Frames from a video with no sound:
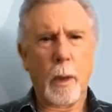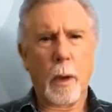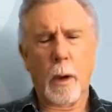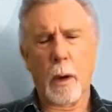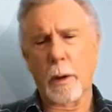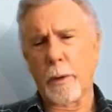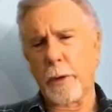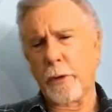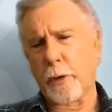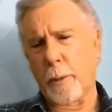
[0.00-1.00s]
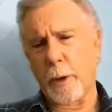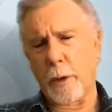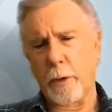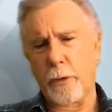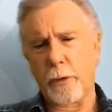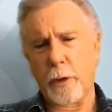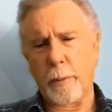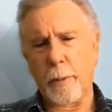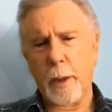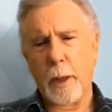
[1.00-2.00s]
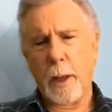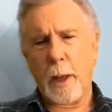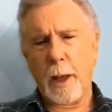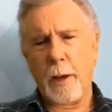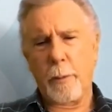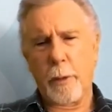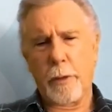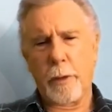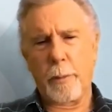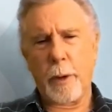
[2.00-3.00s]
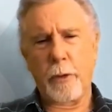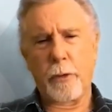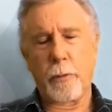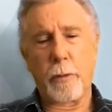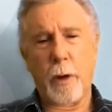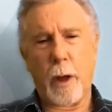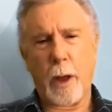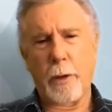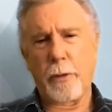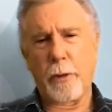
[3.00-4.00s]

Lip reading: Well, look, I think so, because even with the best of diet,